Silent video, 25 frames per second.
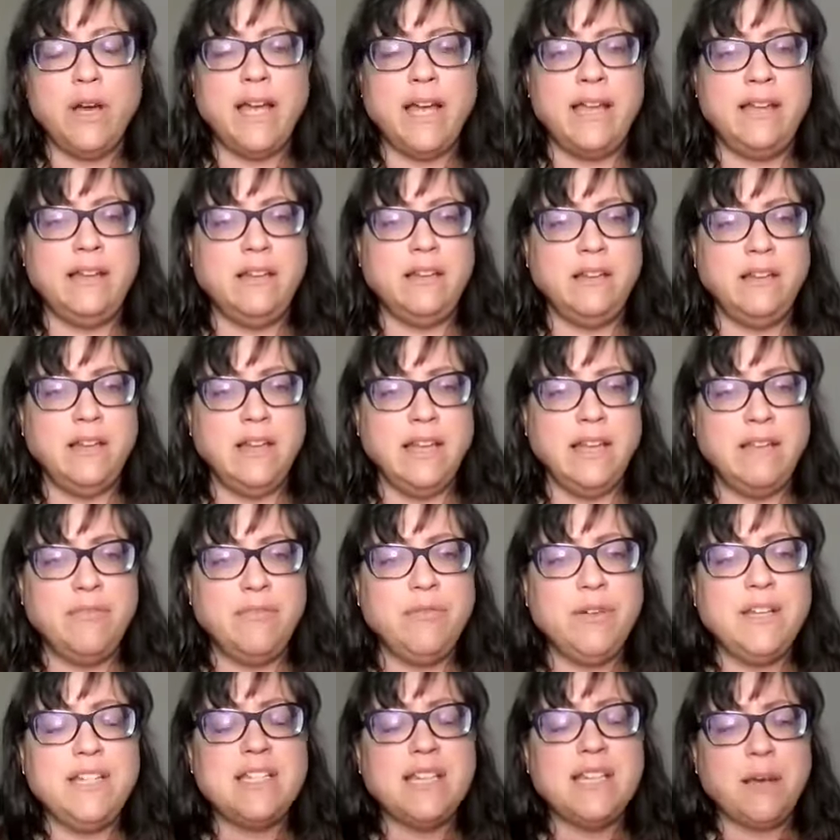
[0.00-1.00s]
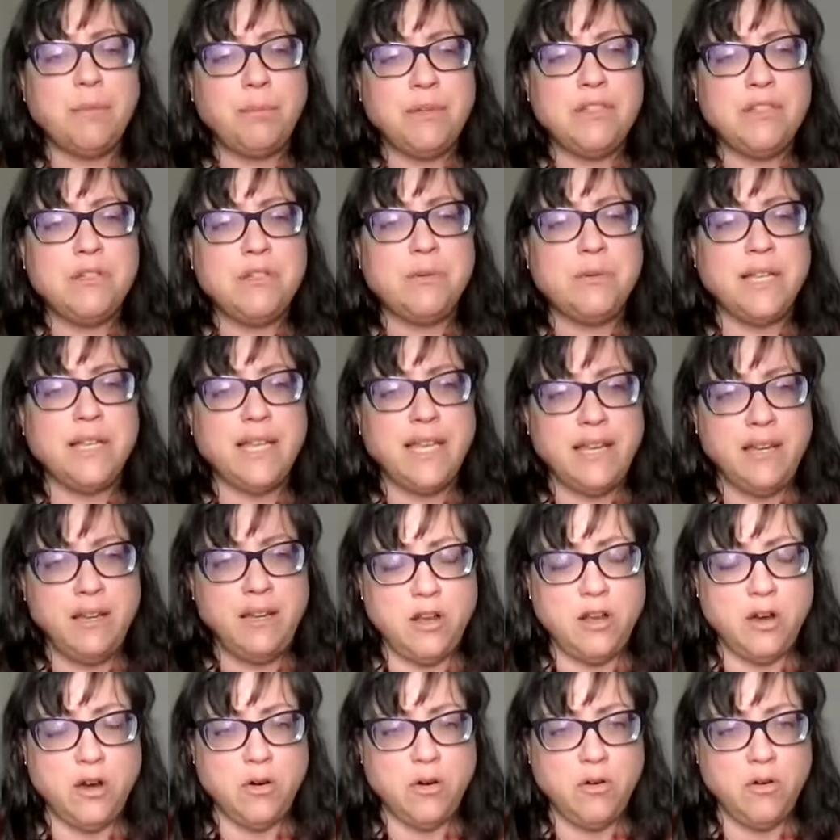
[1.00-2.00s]
and if we tap into it, can
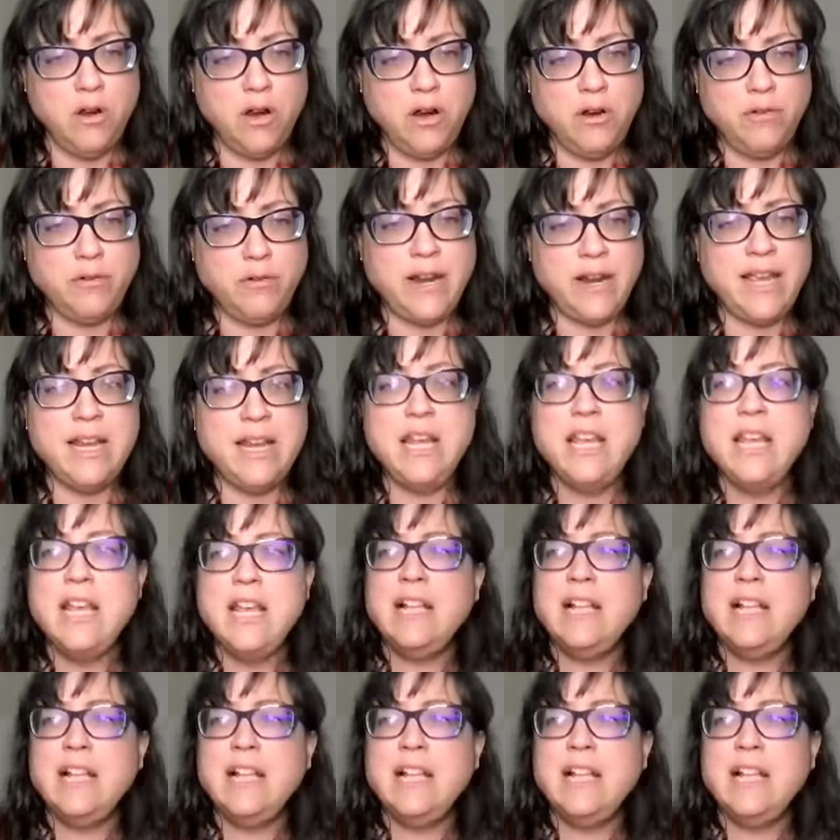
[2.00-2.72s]
know, right?